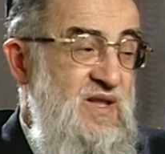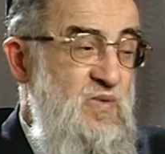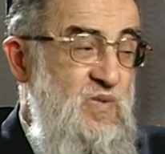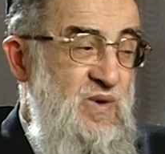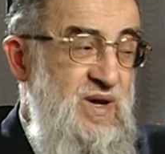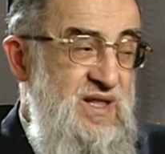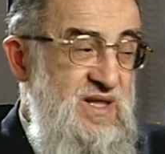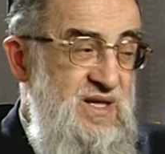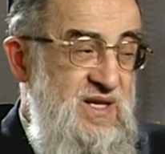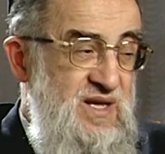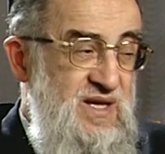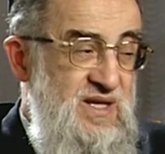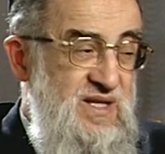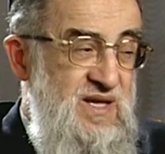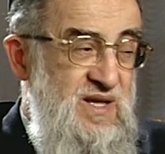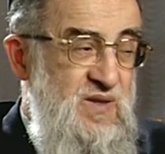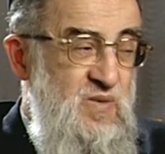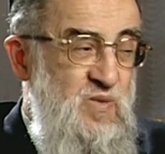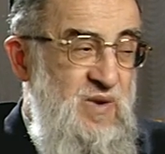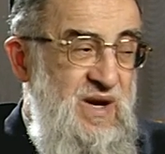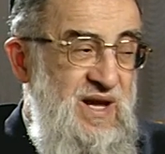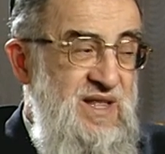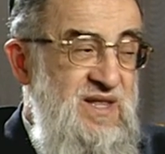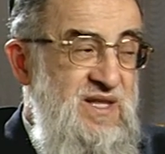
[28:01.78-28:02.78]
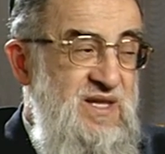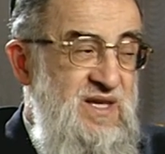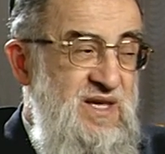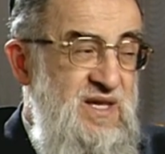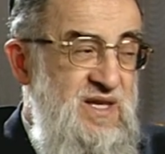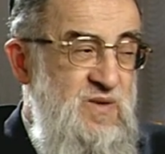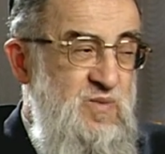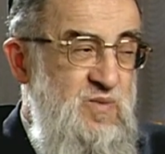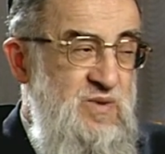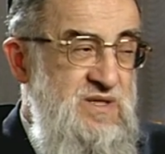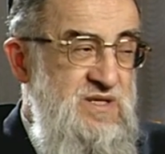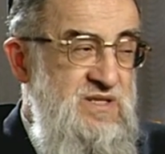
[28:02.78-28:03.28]
one Yid, and one
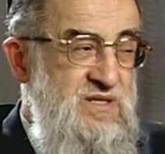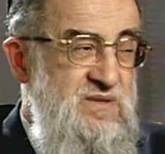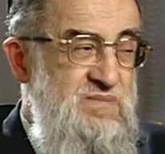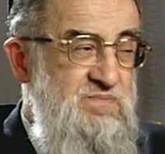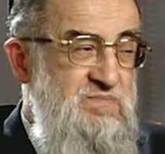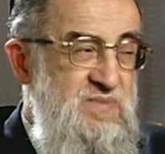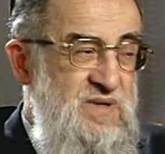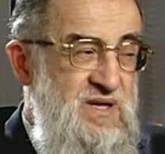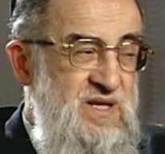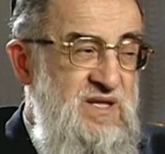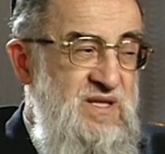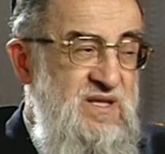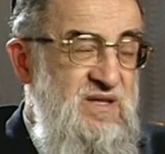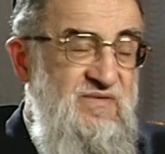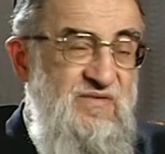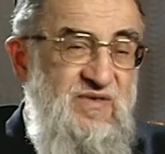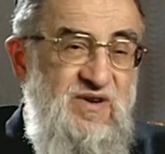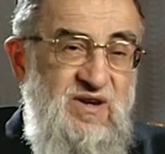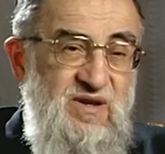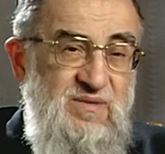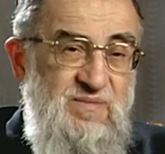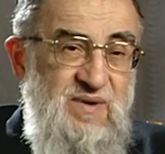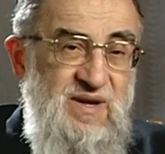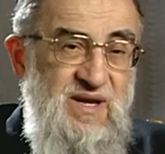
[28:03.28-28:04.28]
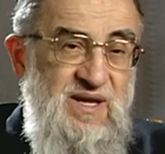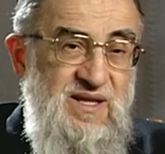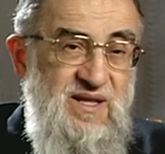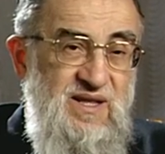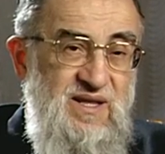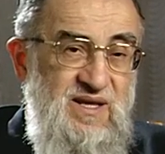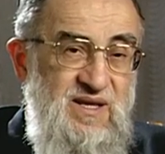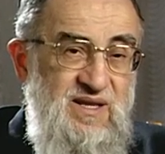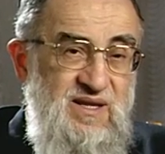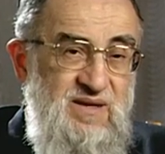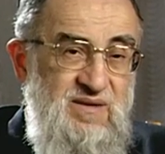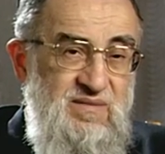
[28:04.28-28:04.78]
Yid was beaten very
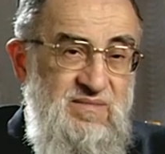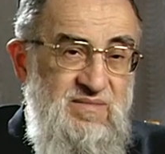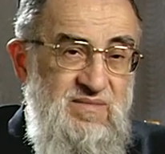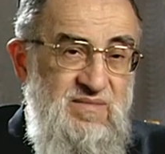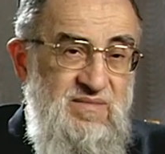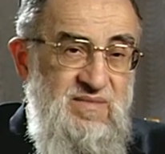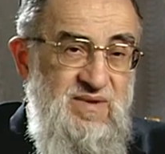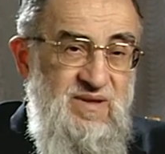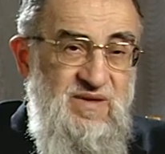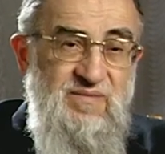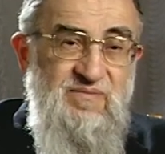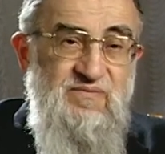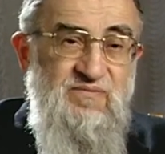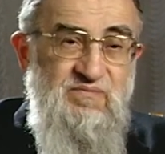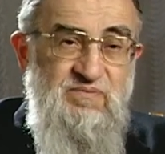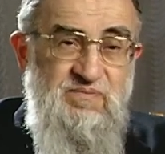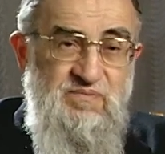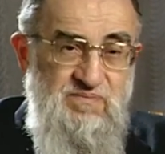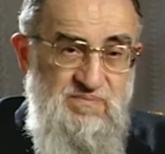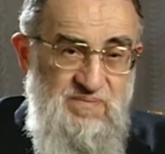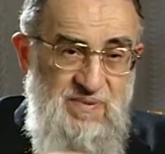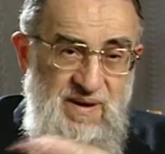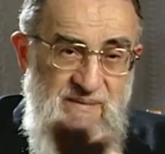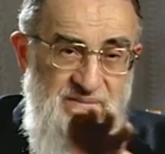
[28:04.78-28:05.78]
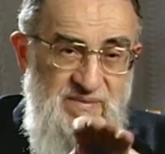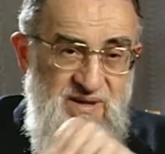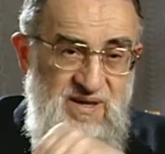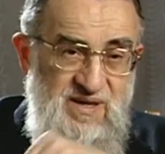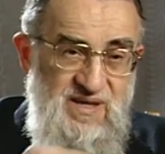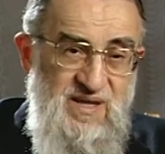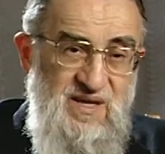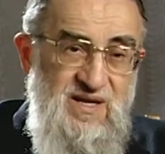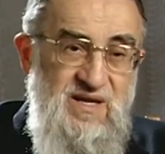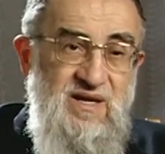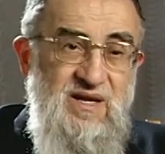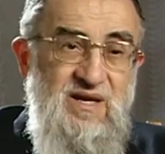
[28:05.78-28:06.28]
badly, in,
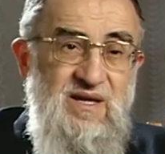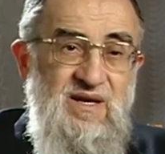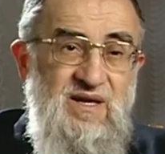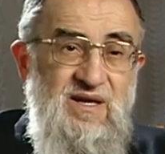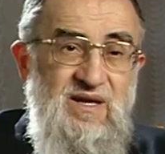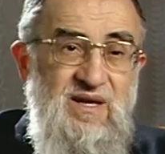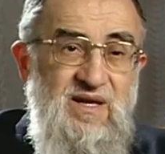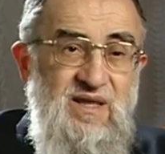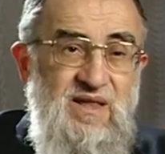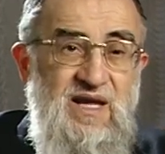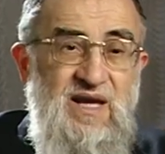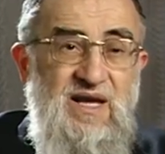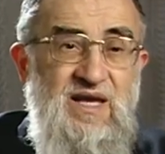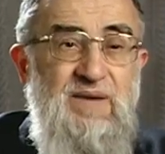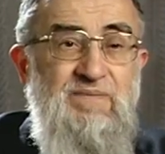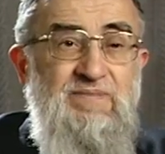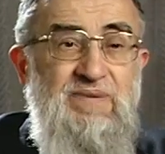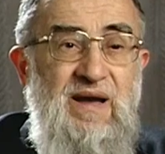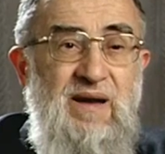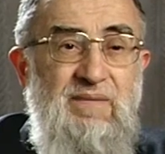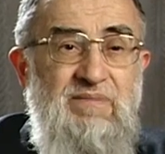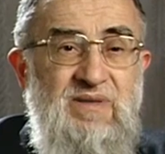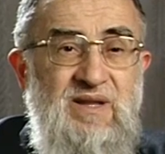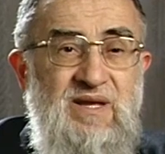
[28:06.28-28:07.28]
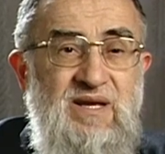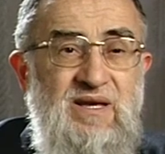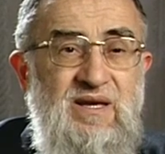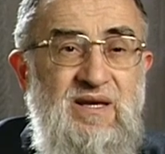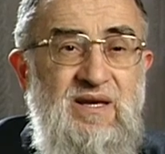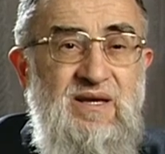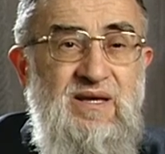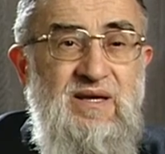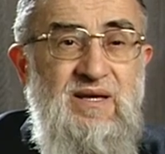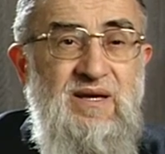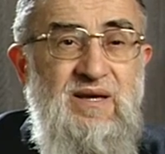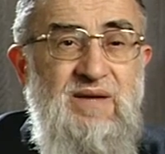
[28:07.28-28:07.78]
publicly, like a
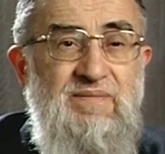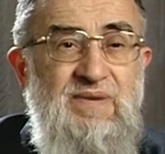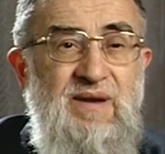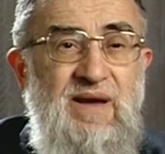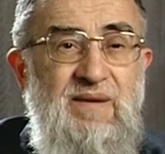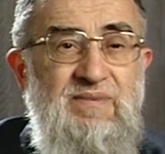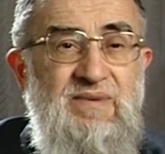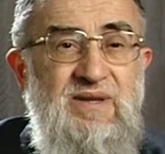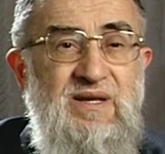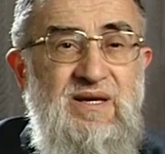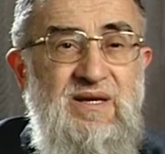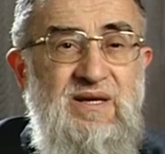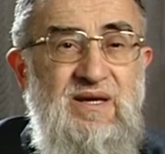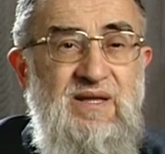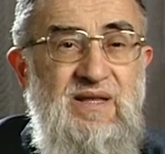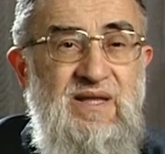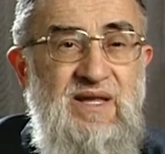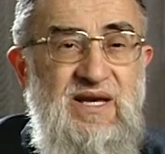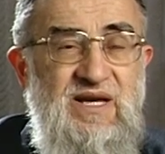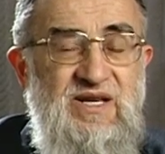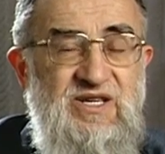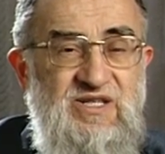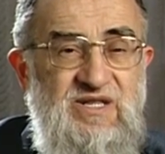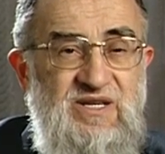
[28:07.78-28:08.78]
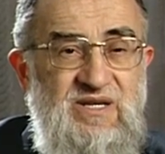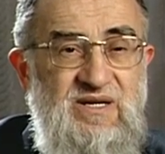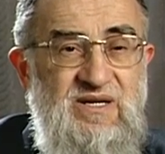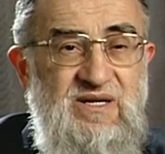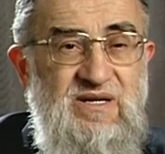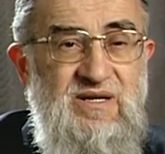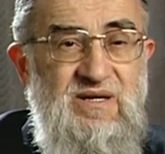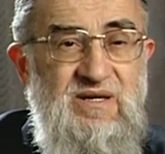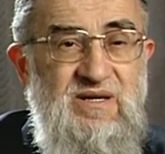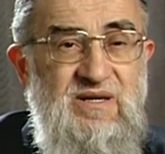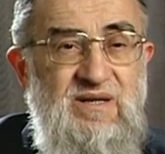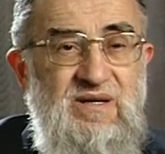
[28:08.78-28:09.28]
public public lashing.
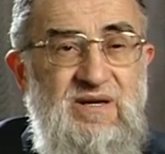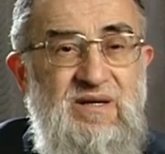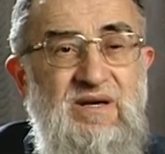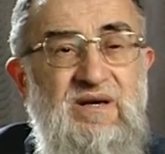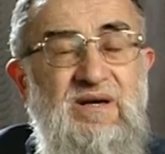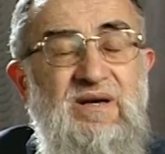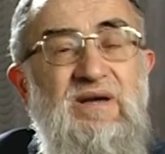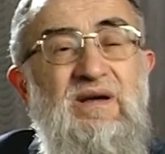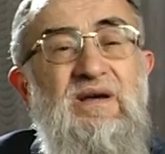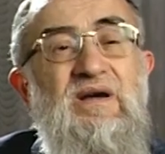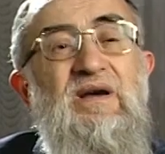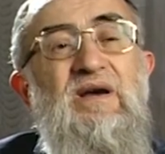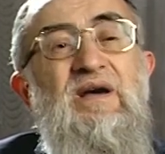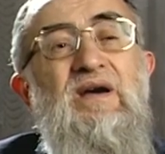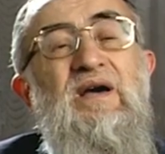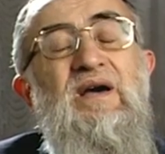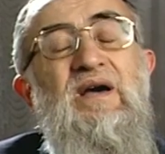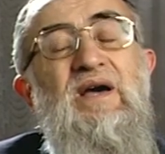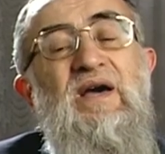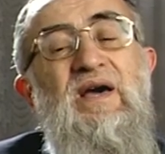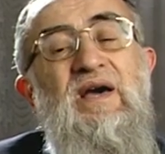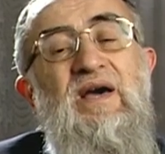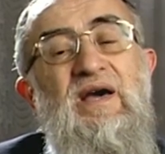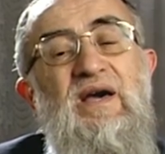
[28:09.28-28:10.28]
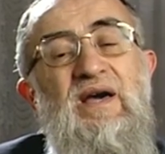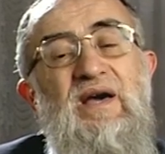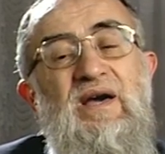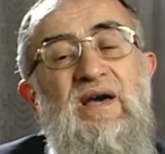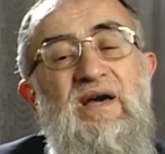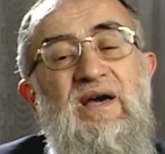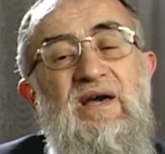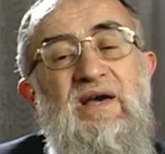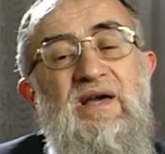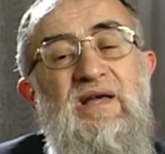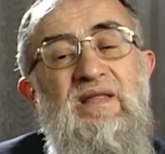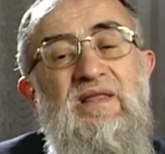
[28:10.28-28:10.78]

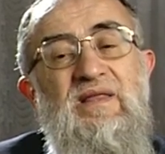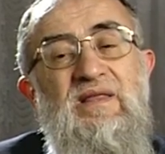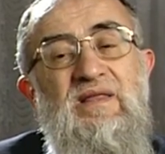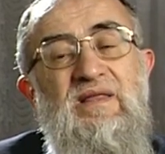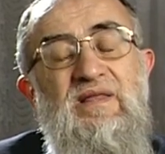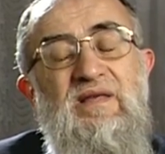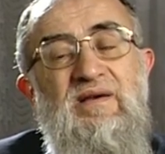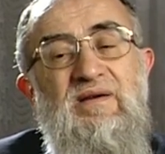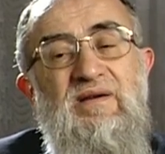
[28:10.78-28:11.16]
And